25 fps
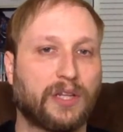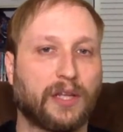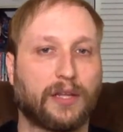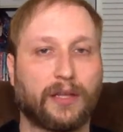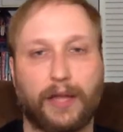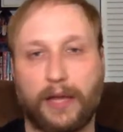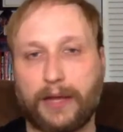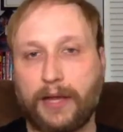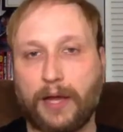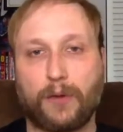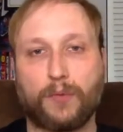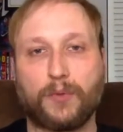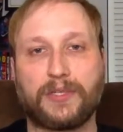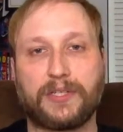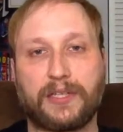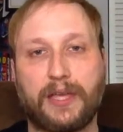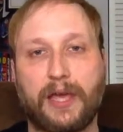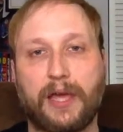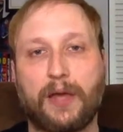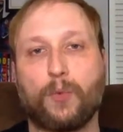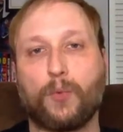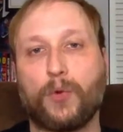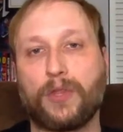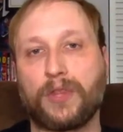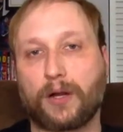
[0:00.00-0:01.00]
and like I was
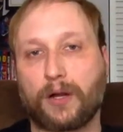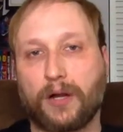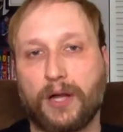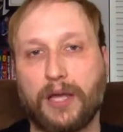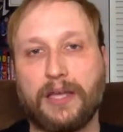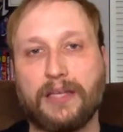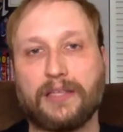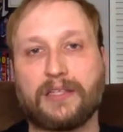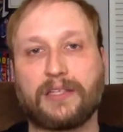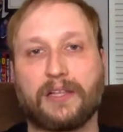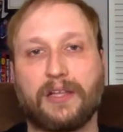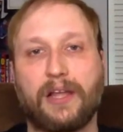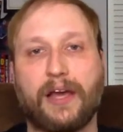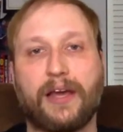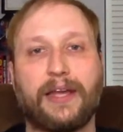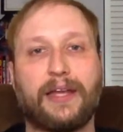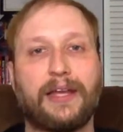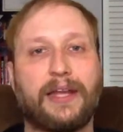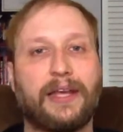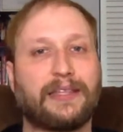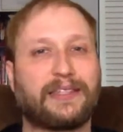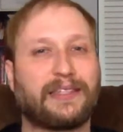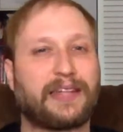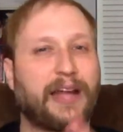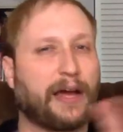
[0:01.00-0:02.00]
saying, when there is
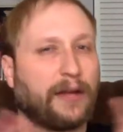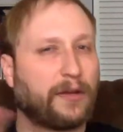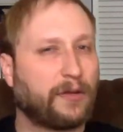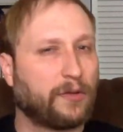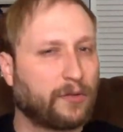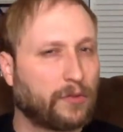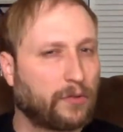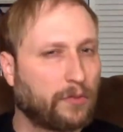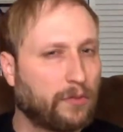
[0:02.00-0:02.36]
light, it's not